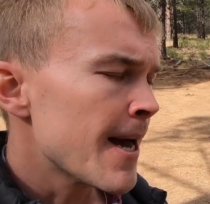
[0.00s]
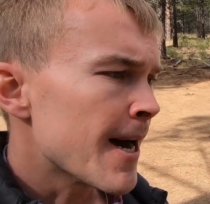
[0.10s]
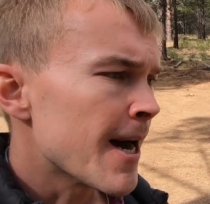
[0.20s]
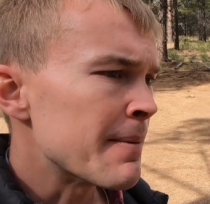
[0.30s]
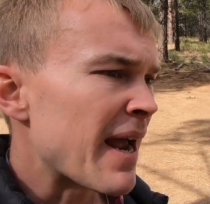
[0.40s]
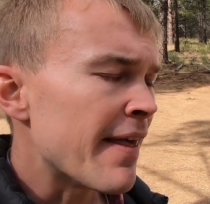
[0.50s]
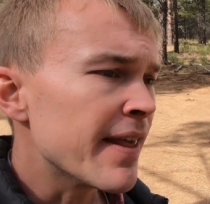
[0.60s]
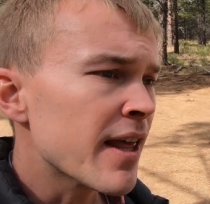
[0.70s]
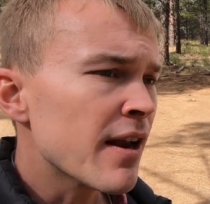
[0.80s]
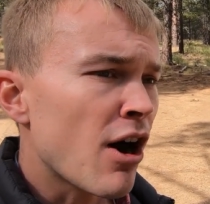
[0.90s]
And
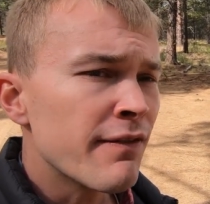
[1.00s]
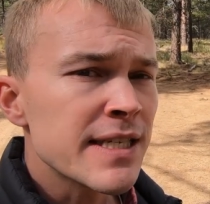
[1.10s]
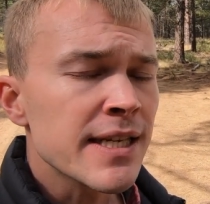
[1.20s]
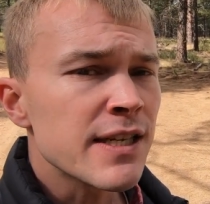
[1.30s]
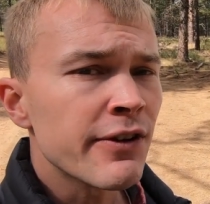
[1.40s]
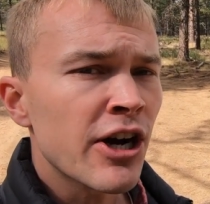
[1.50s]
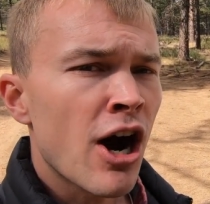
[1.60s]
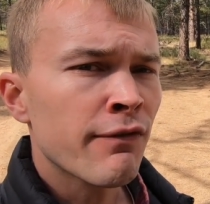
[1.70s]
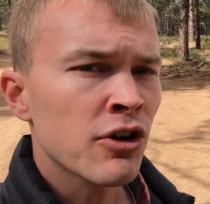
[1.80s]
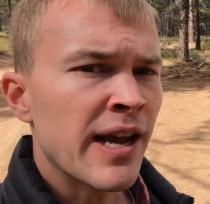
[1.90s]
then obviously it's a very
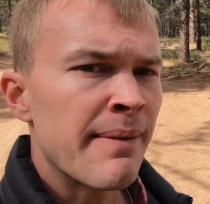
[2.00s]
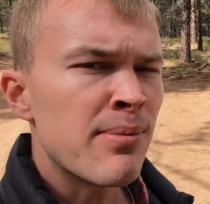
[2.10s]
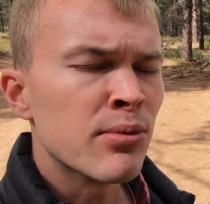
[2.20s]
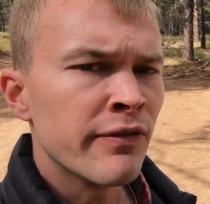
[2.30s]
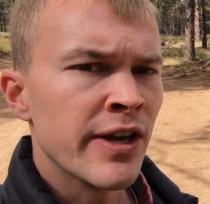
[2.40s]
off-road capable